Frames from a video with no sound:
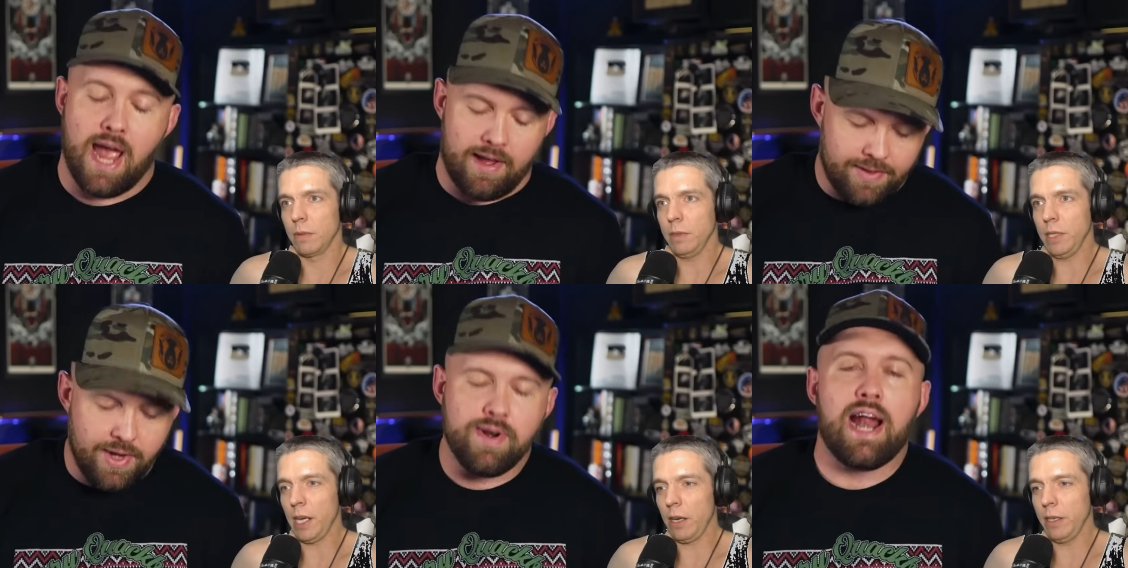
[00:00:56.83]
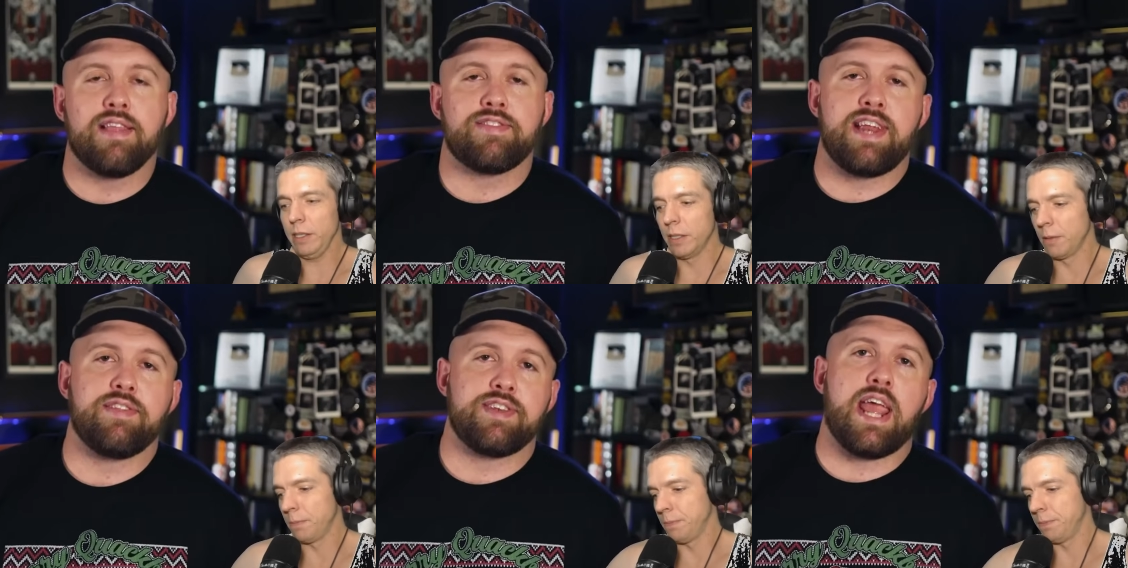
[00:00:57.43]
Speaker 1: Yeah, no. the United
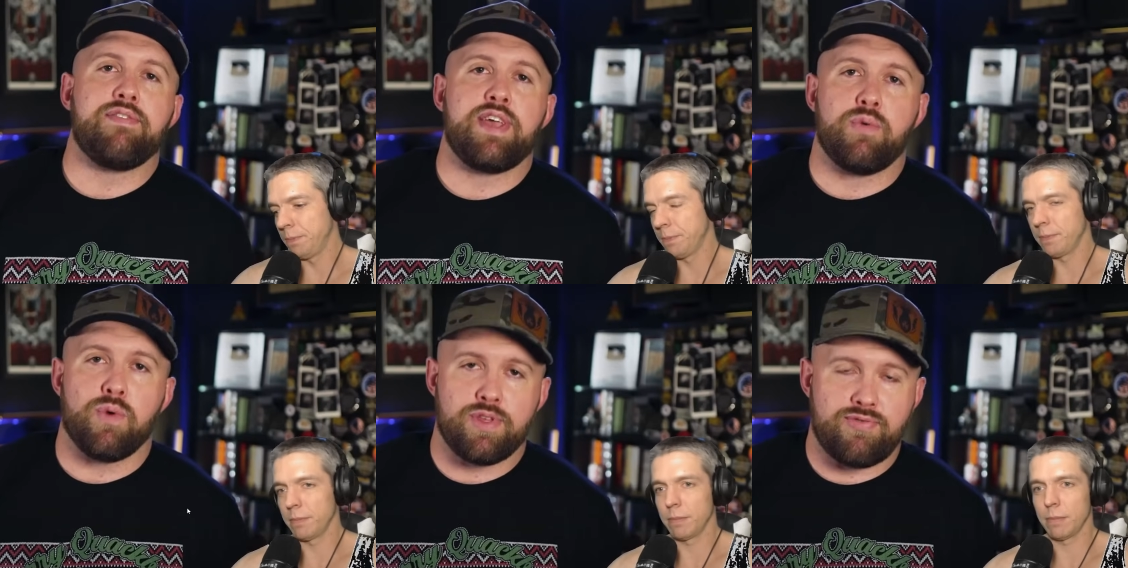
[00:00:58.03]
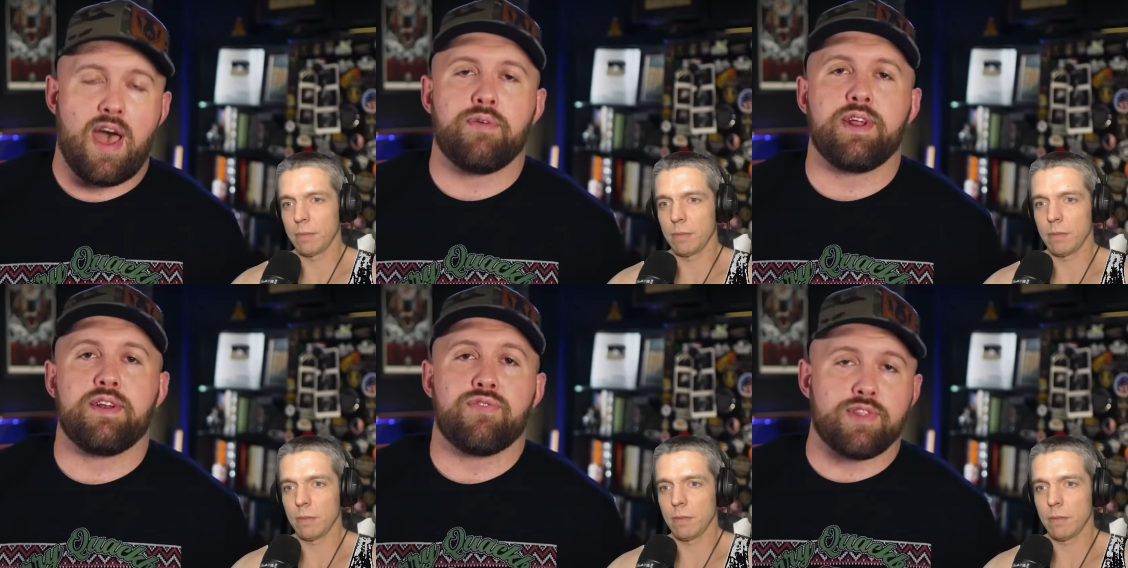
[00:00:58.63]
States Navy was
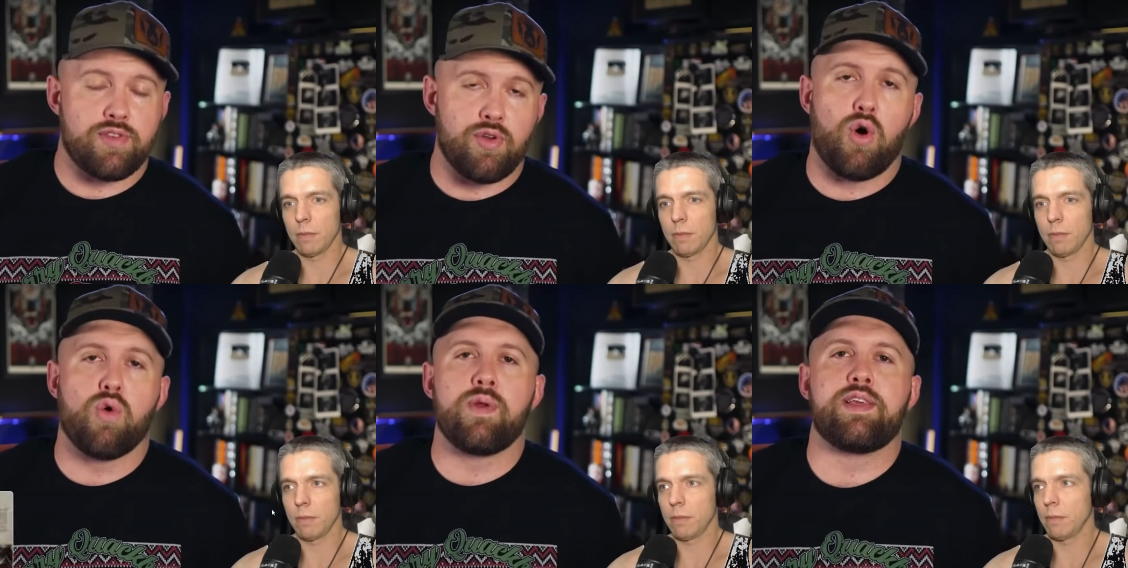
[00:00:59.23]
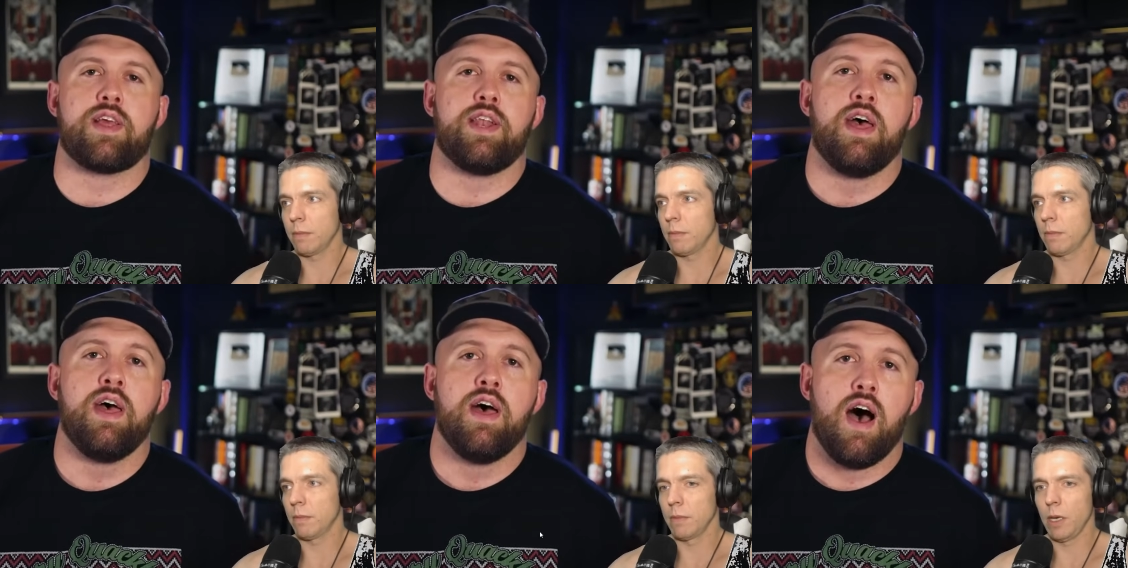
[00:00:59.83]
founded for the sole reason
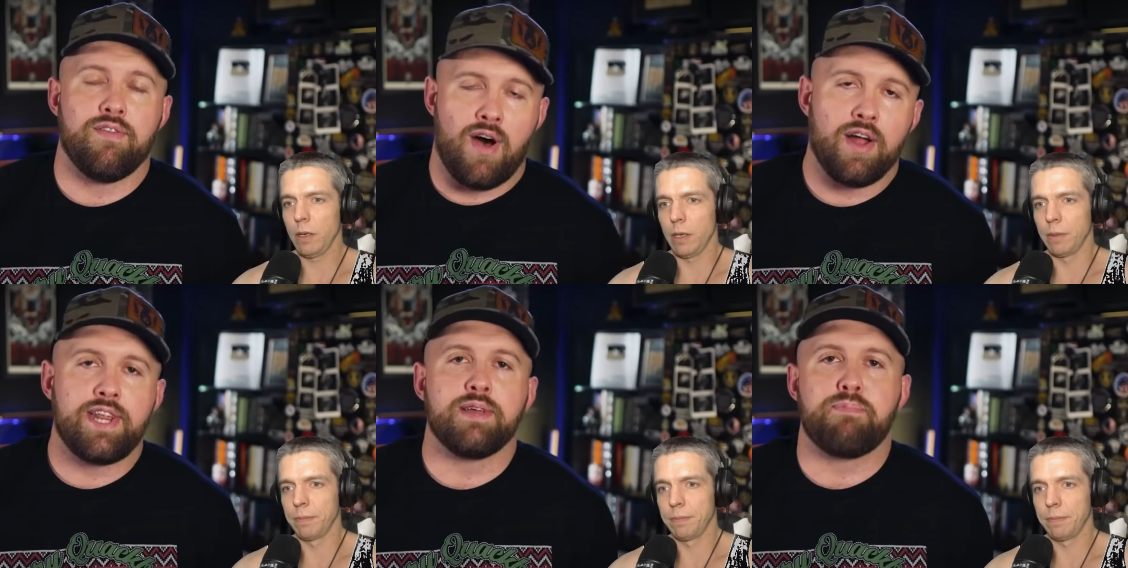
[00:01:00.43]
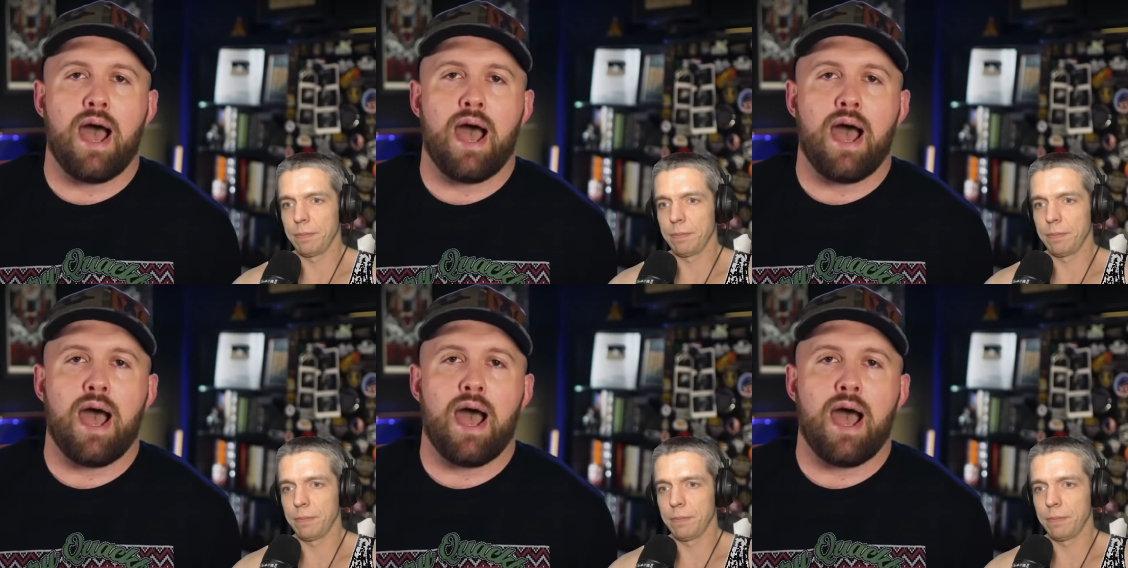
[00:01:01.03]
oh, yeah. of hunting